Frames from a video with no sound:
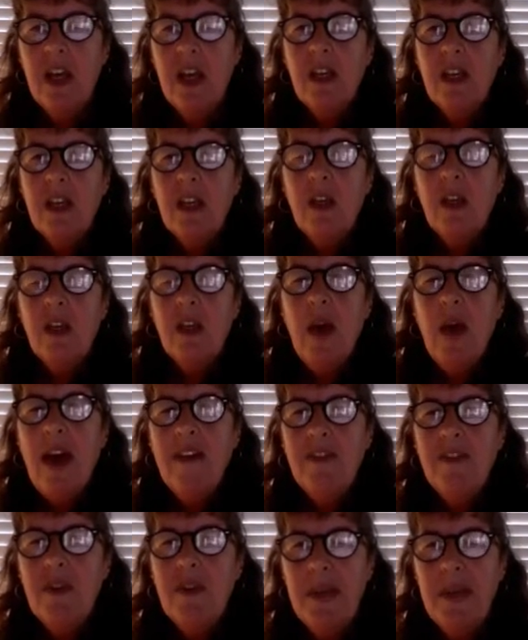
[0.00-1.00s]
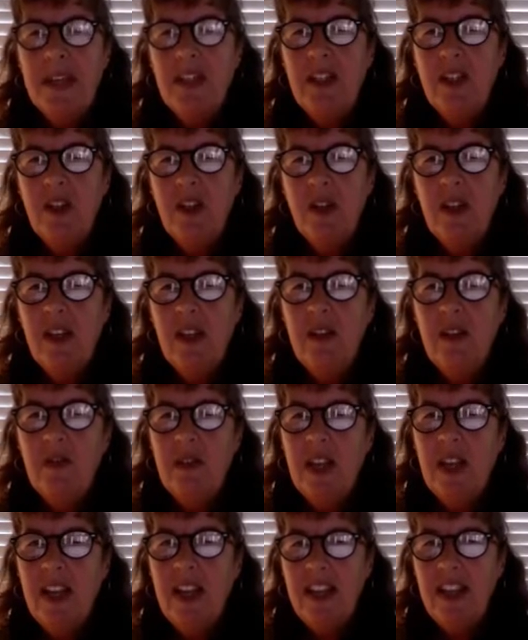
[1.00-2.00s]
you have to make sure that you
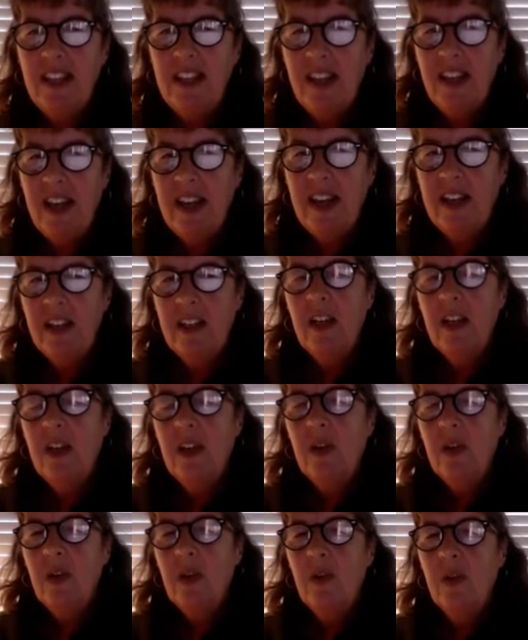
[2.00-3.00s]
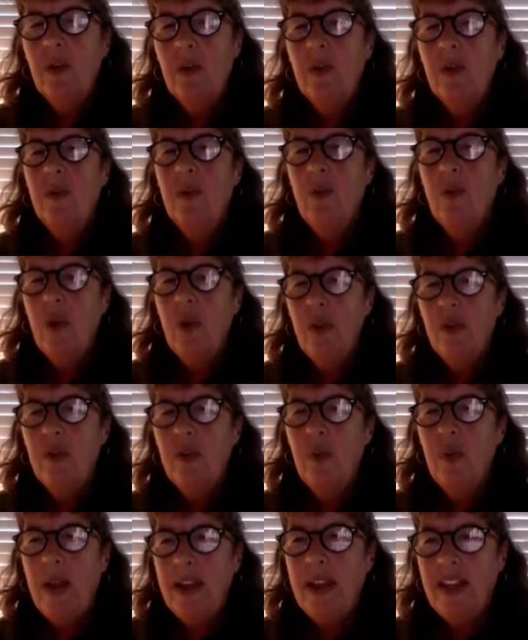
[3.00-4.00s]
take that growth
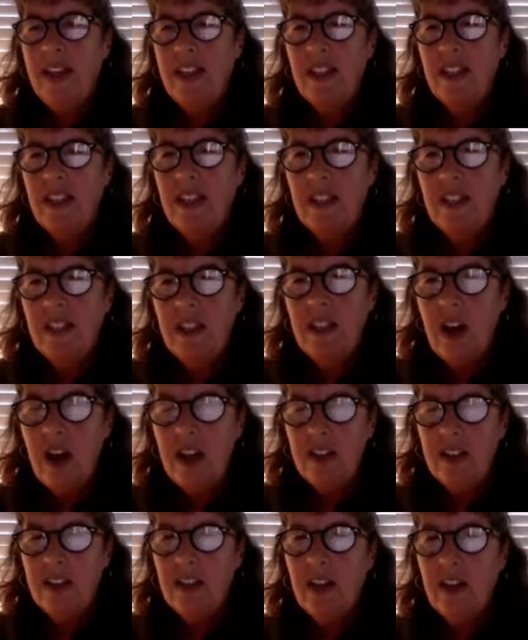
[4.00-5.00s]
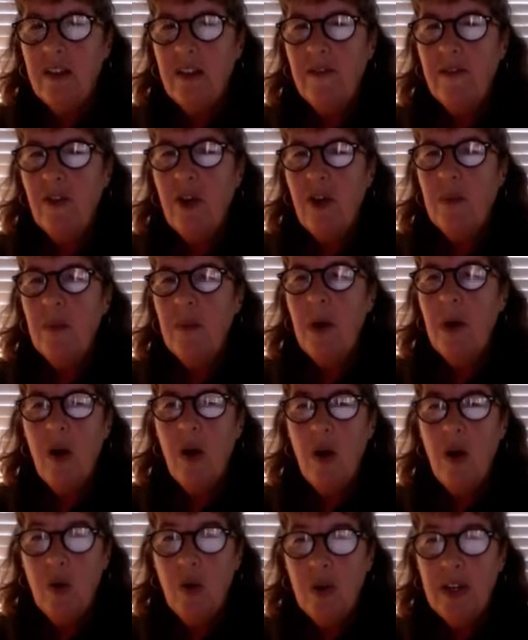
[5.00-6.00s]
rate constant from
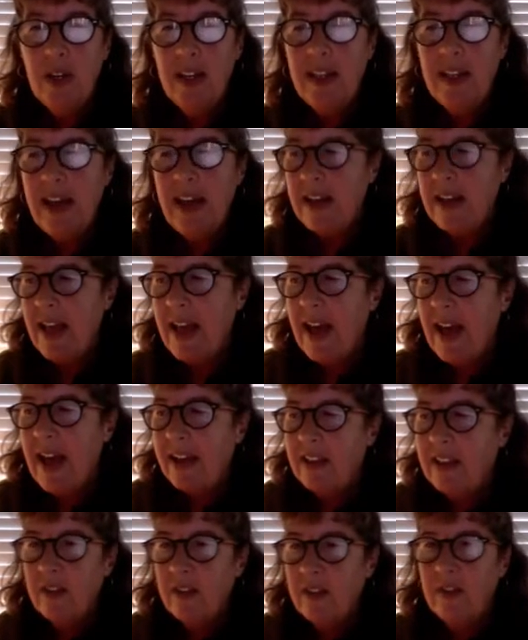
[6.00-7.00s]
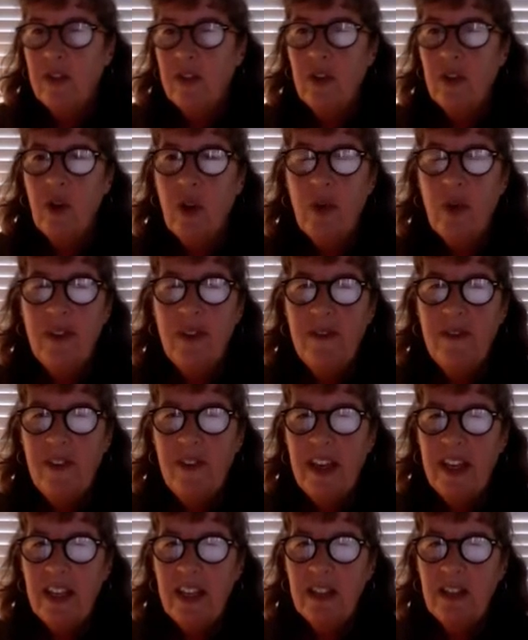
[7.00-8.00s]
only that active growing
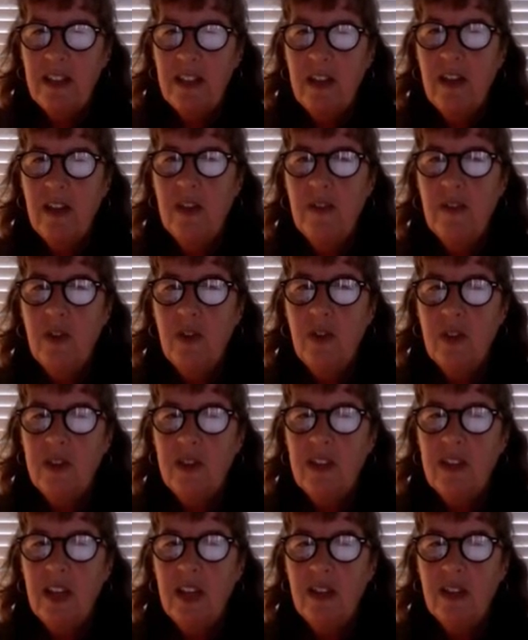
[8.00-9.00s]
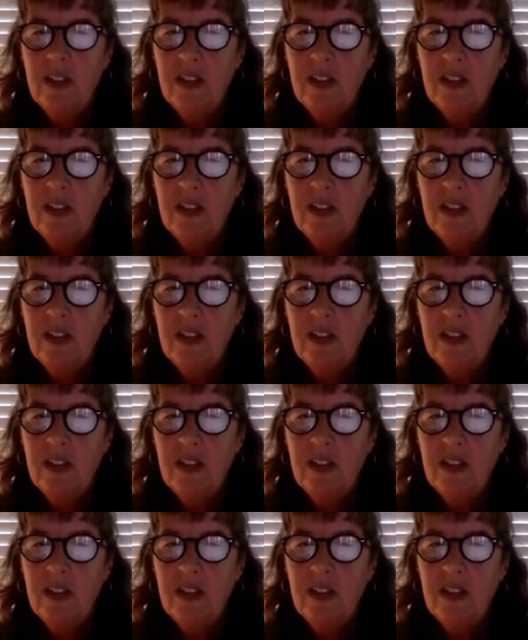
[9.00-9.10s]
phase for the cells.